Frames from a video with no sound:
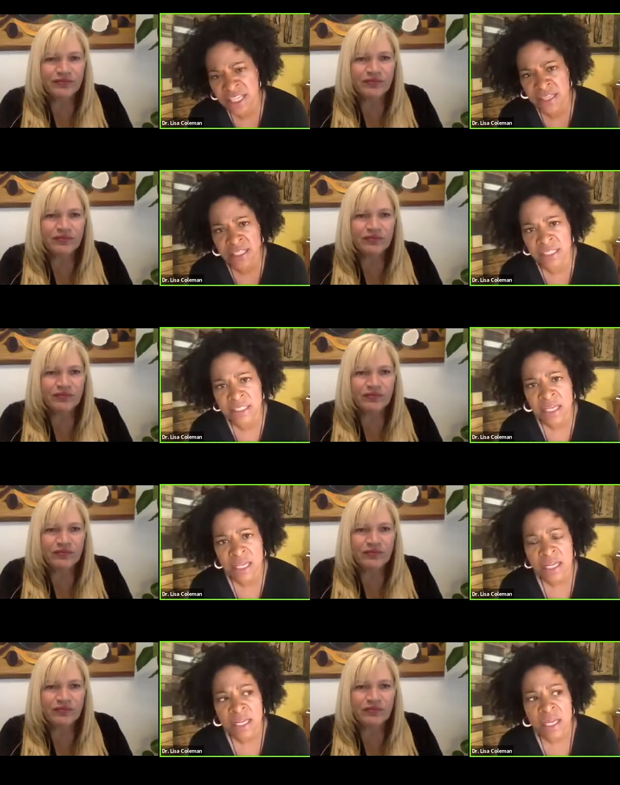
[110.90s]
Speaker 1: said this,
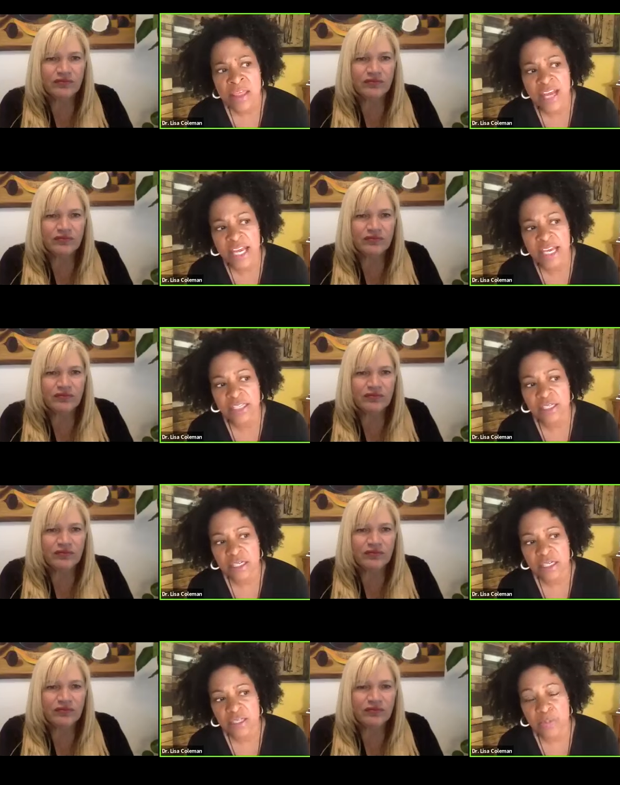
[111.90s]
that
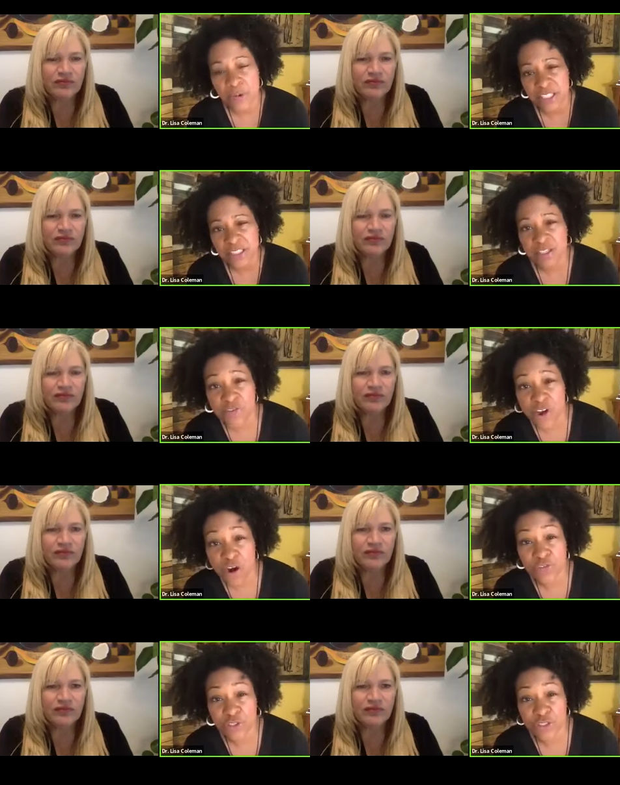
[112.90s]
the president of
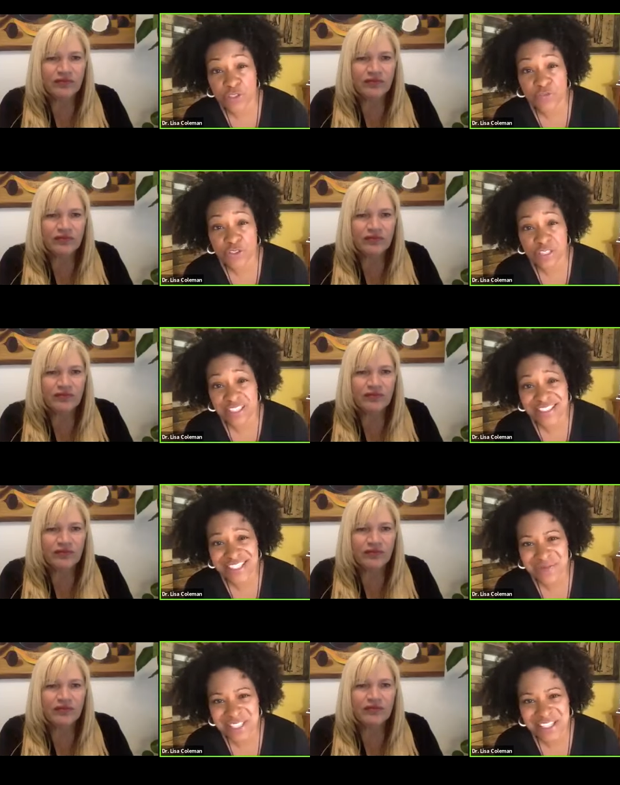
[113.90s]
Harvard University, his
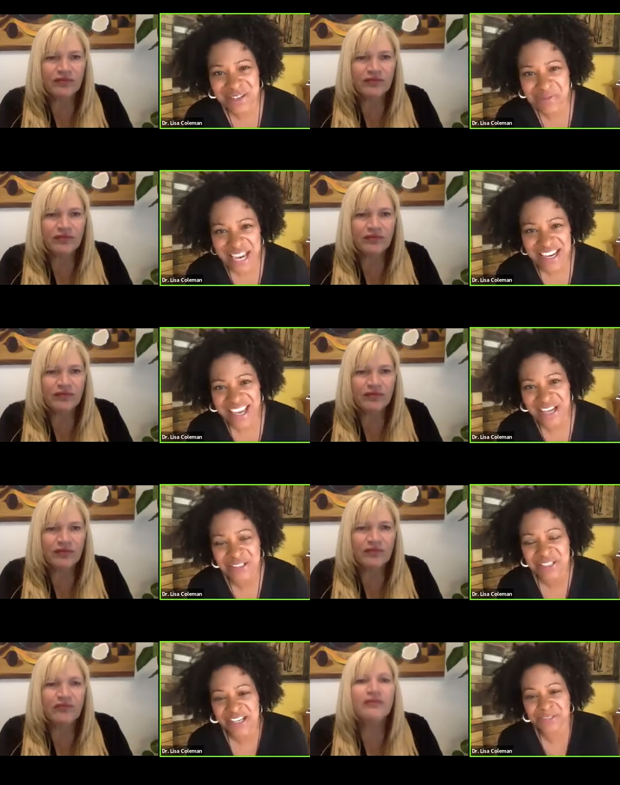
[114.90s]
name is Larry
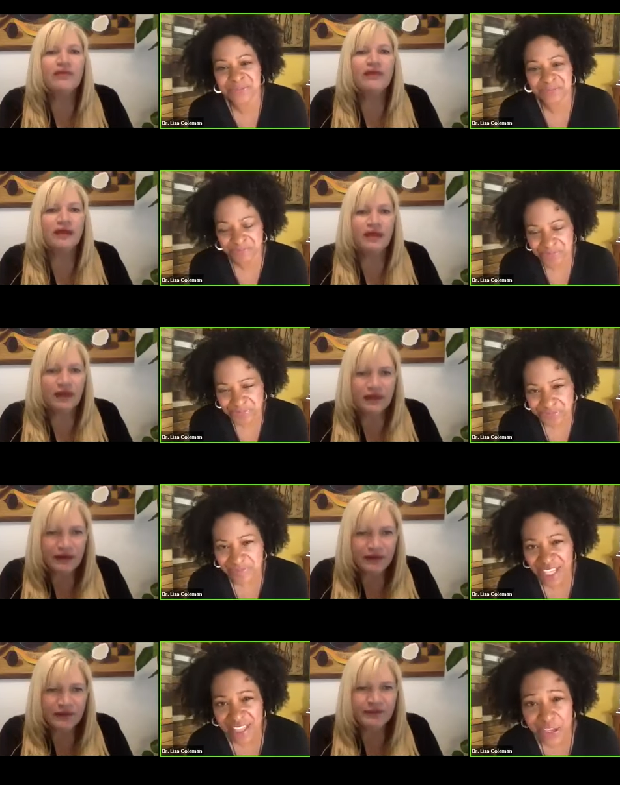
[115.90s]
Bacow, uh,
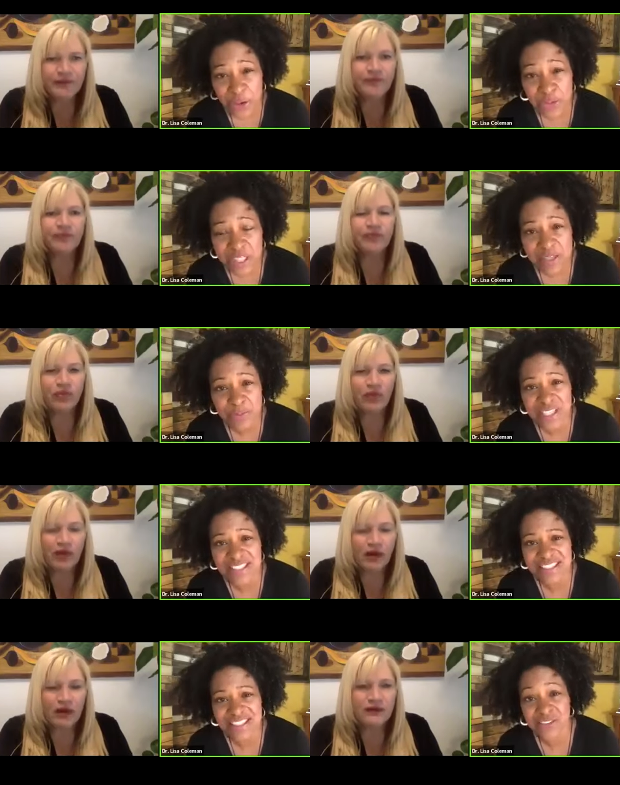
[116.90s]
Larry was the
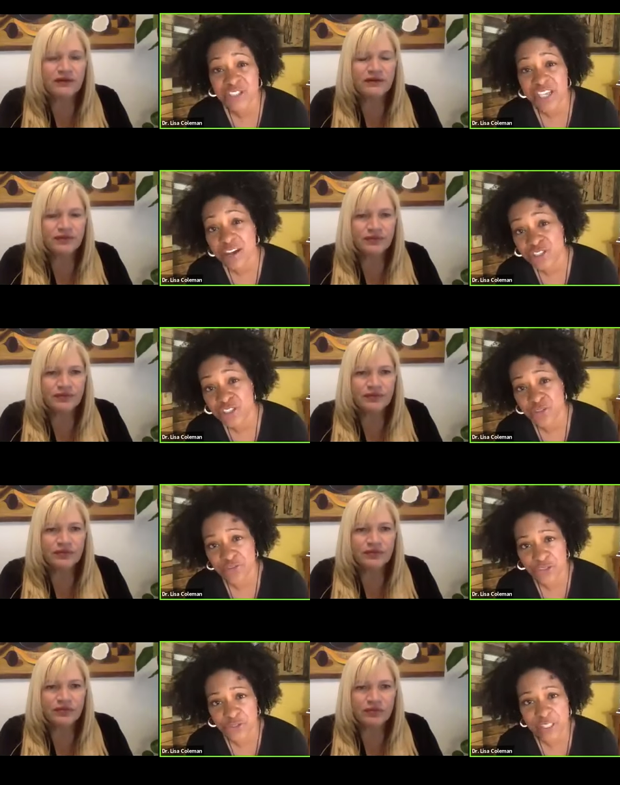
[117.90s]
president of Tufts
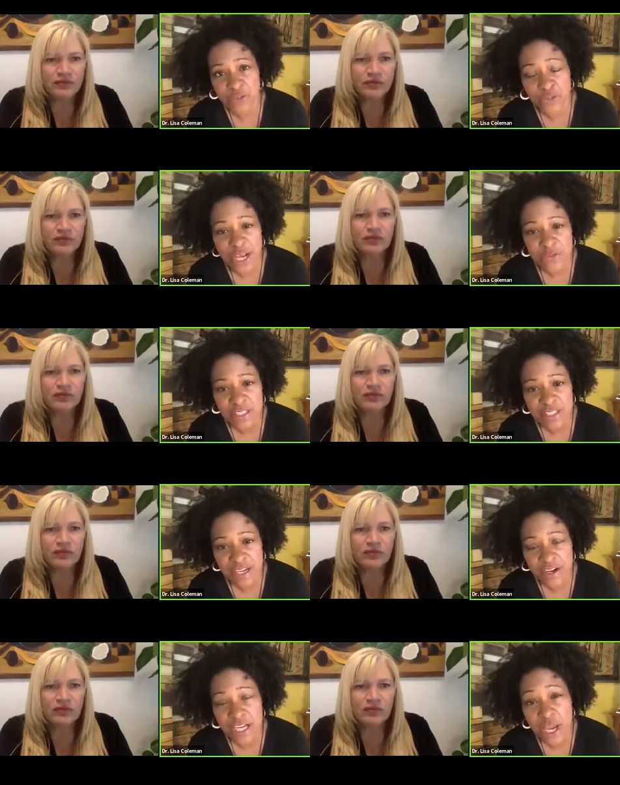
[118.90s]
University when I was
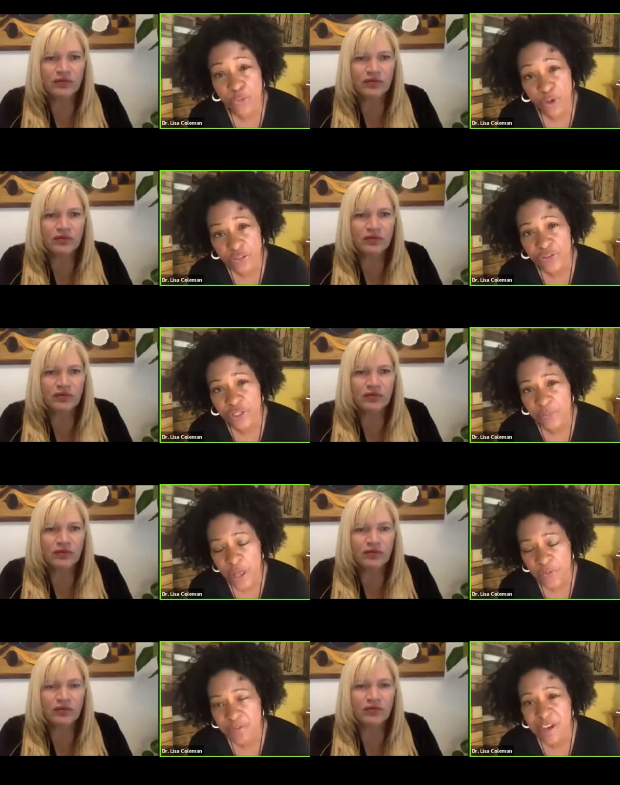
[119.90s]
there, and I worked for him. And
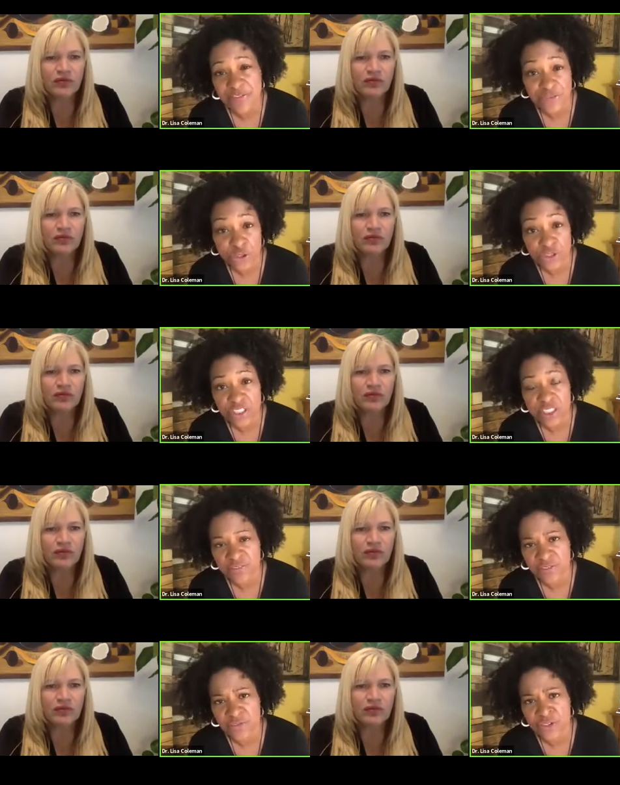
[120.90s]
that was my first
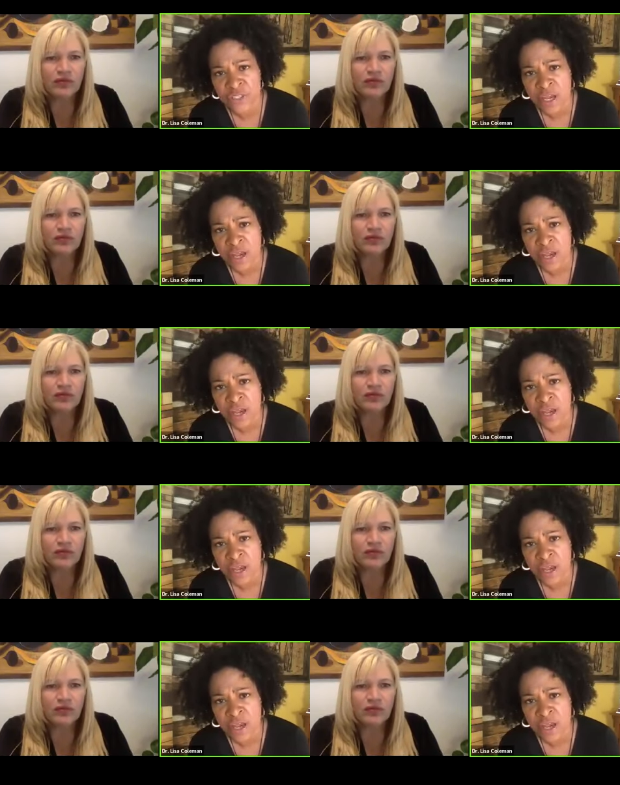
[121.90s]
chief diversity